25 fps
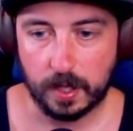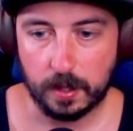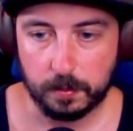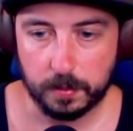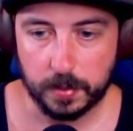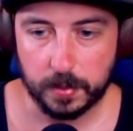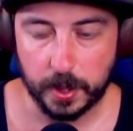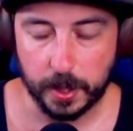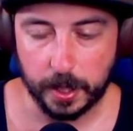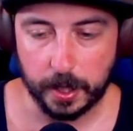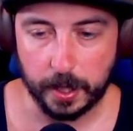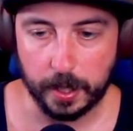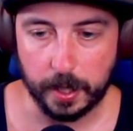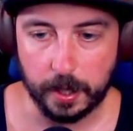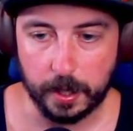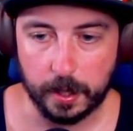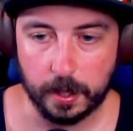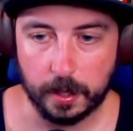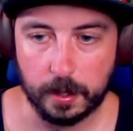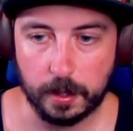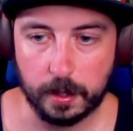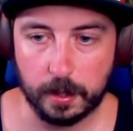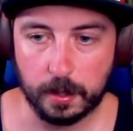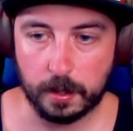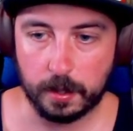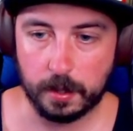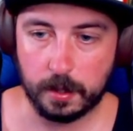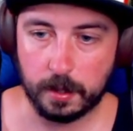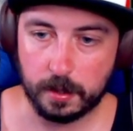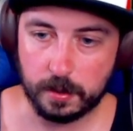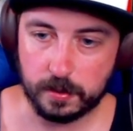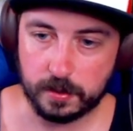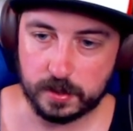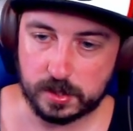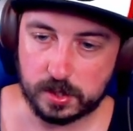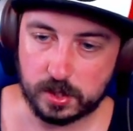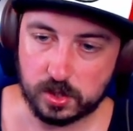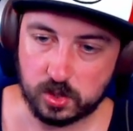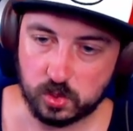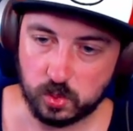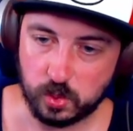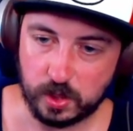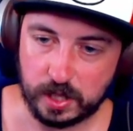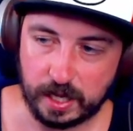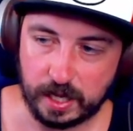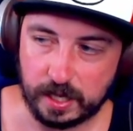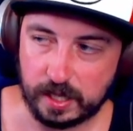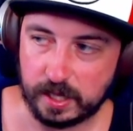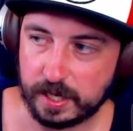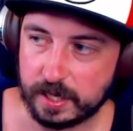But this is when
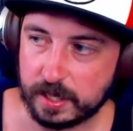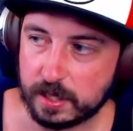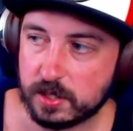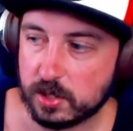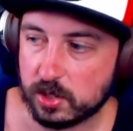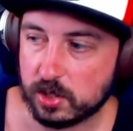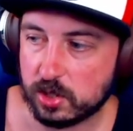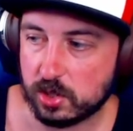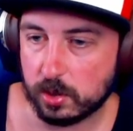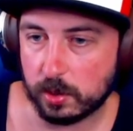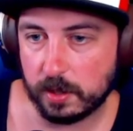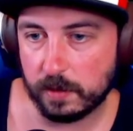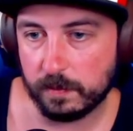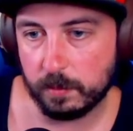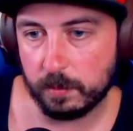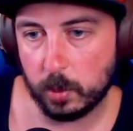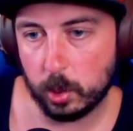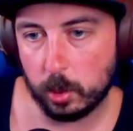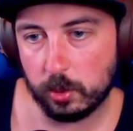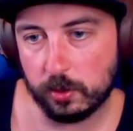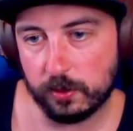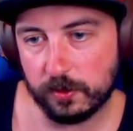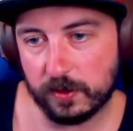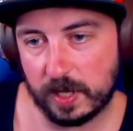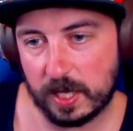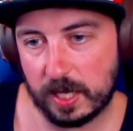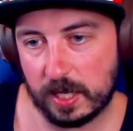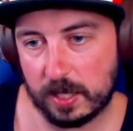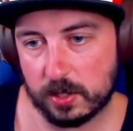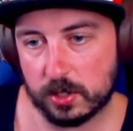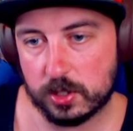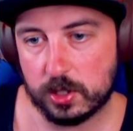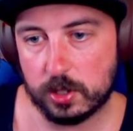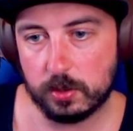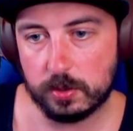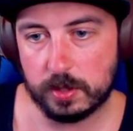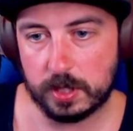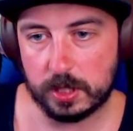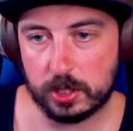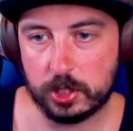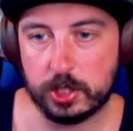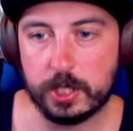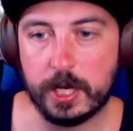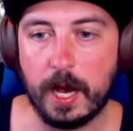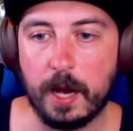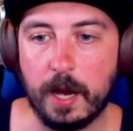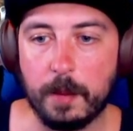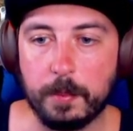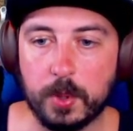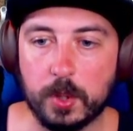I like to sort of move into the
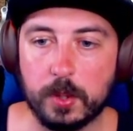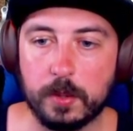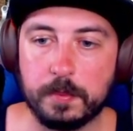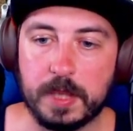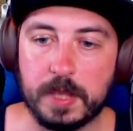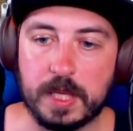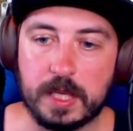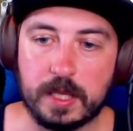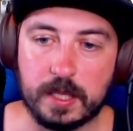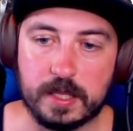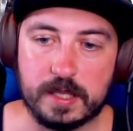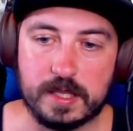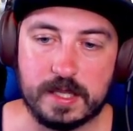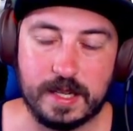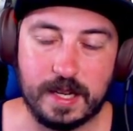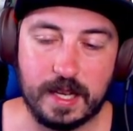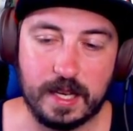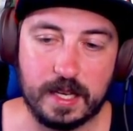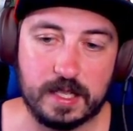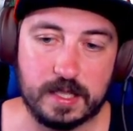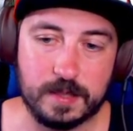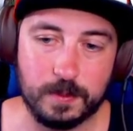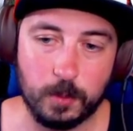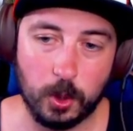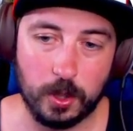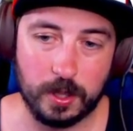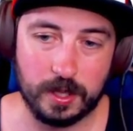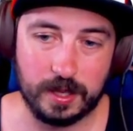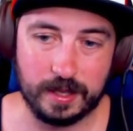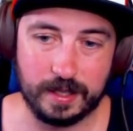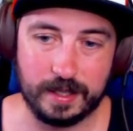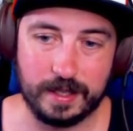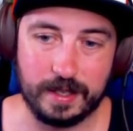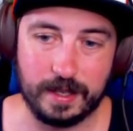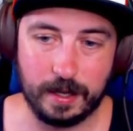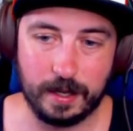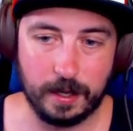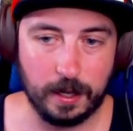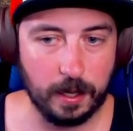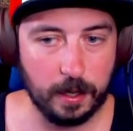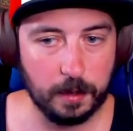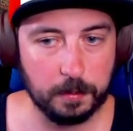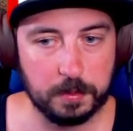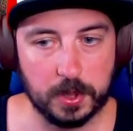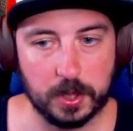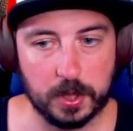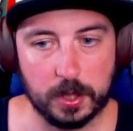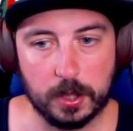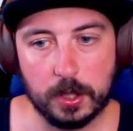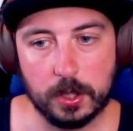chapel because it is more lit up.
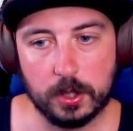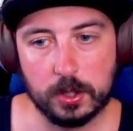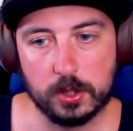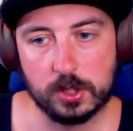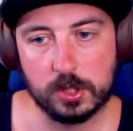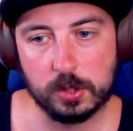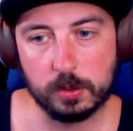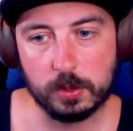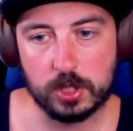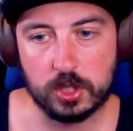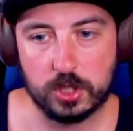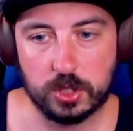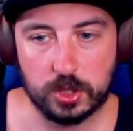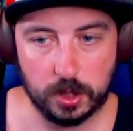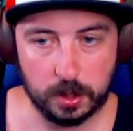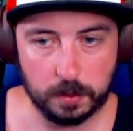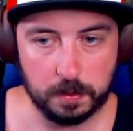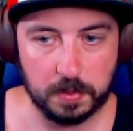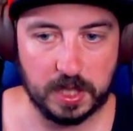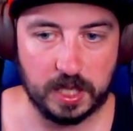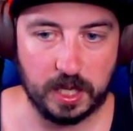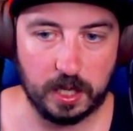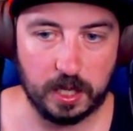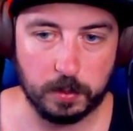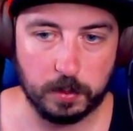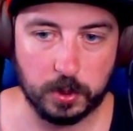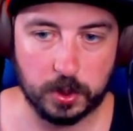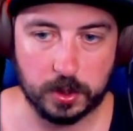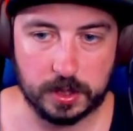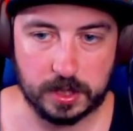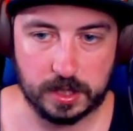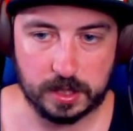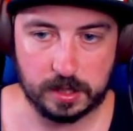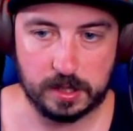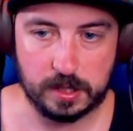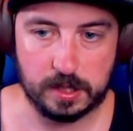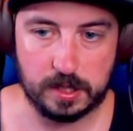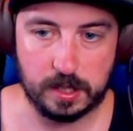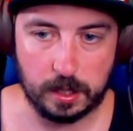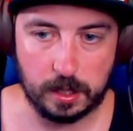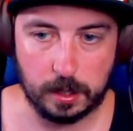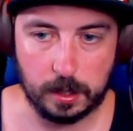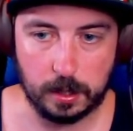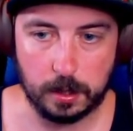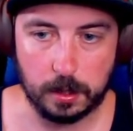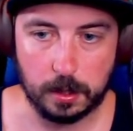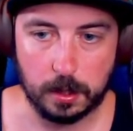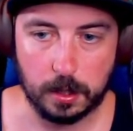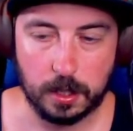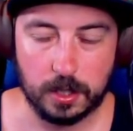So we should be able to
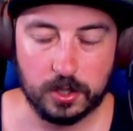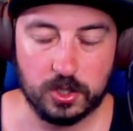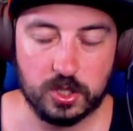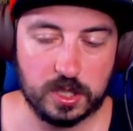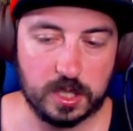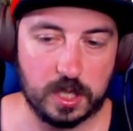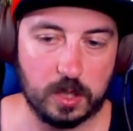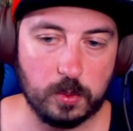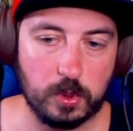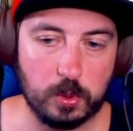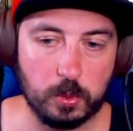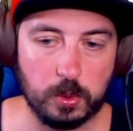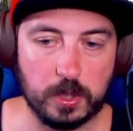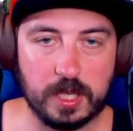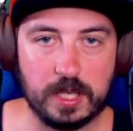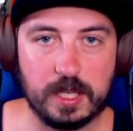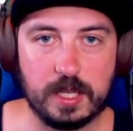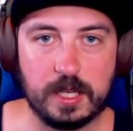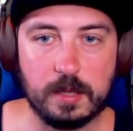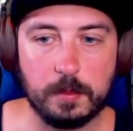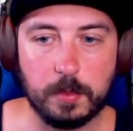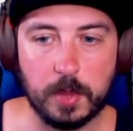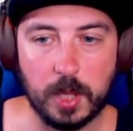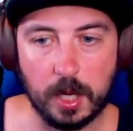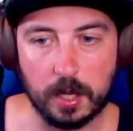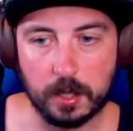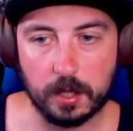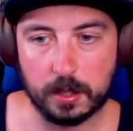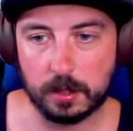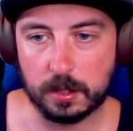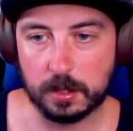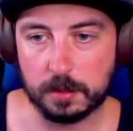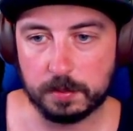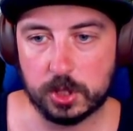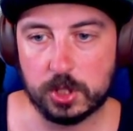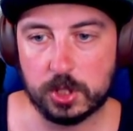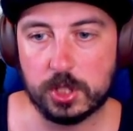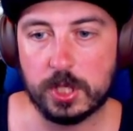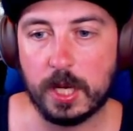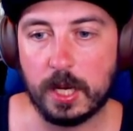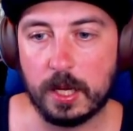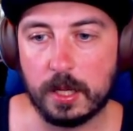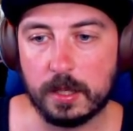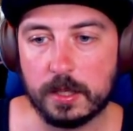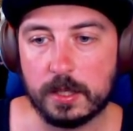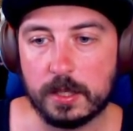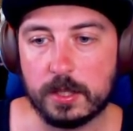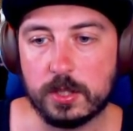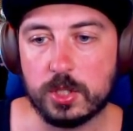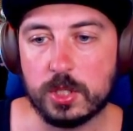see, just like we would in an apocalypse
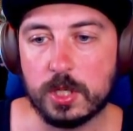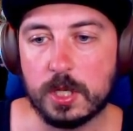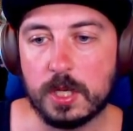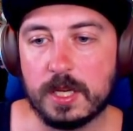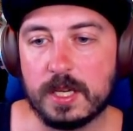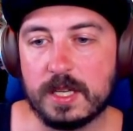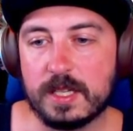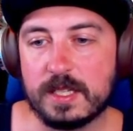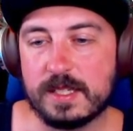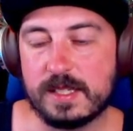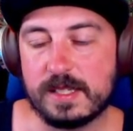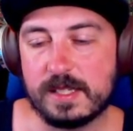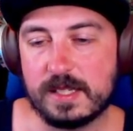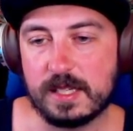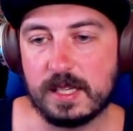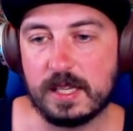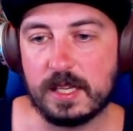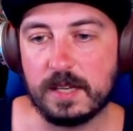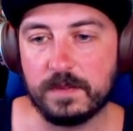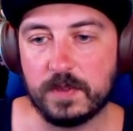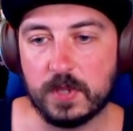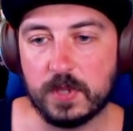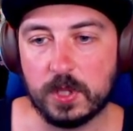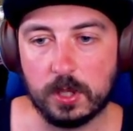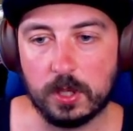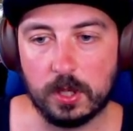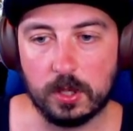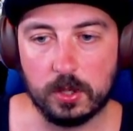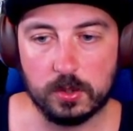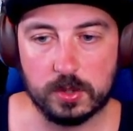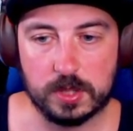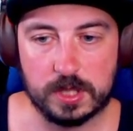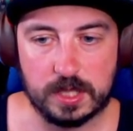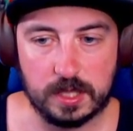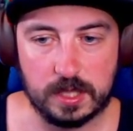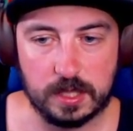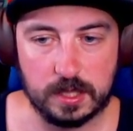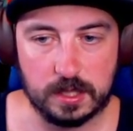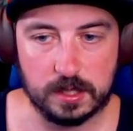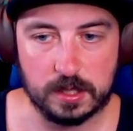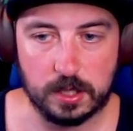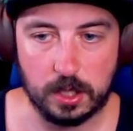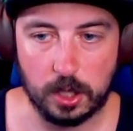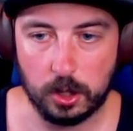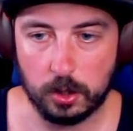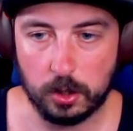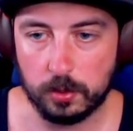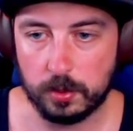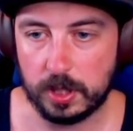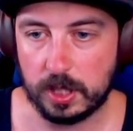challenge, see if the ghost is an
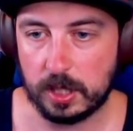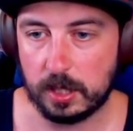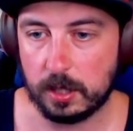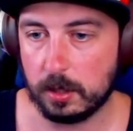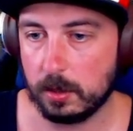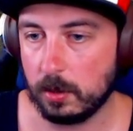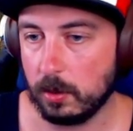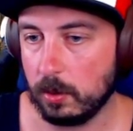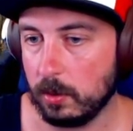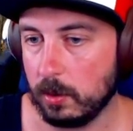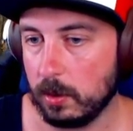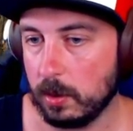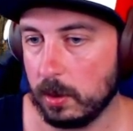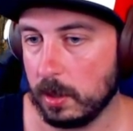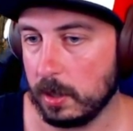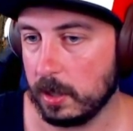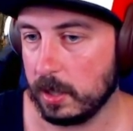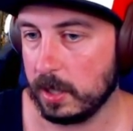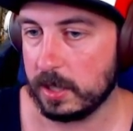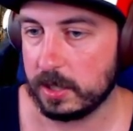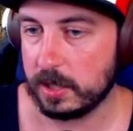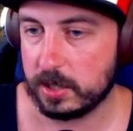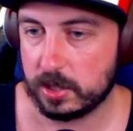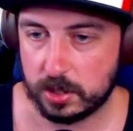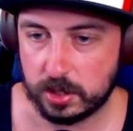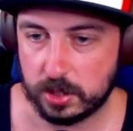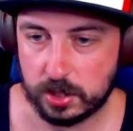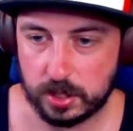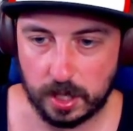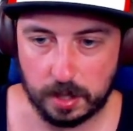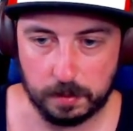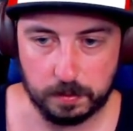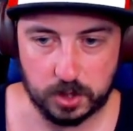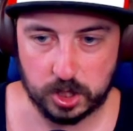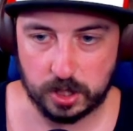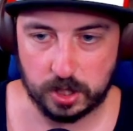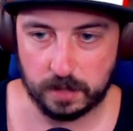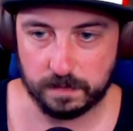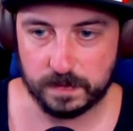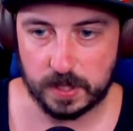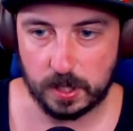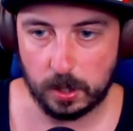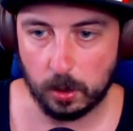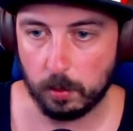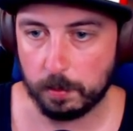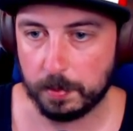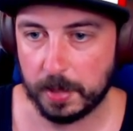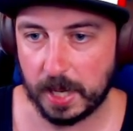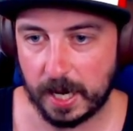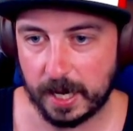Oni or a shape-shifting
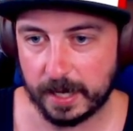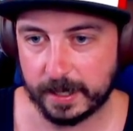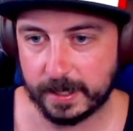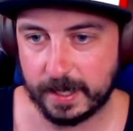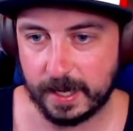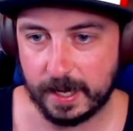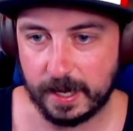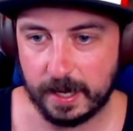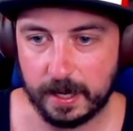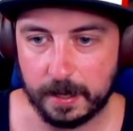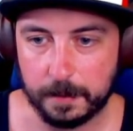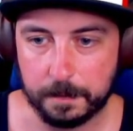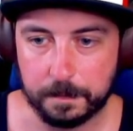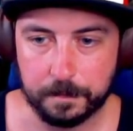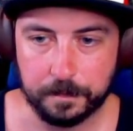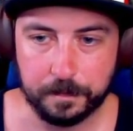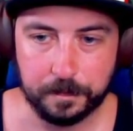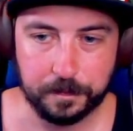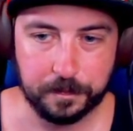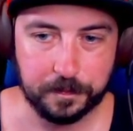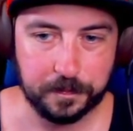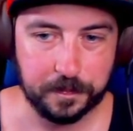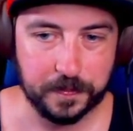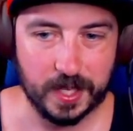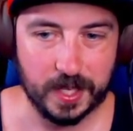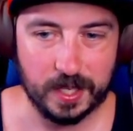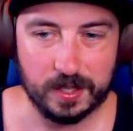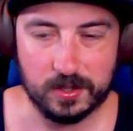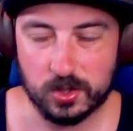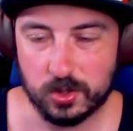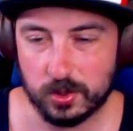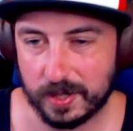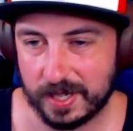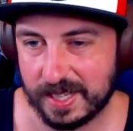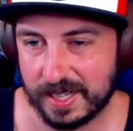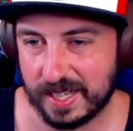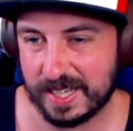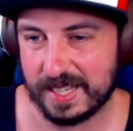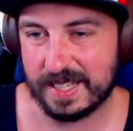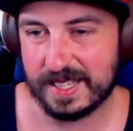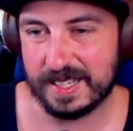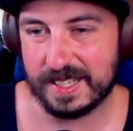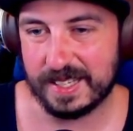Obake. Sort of like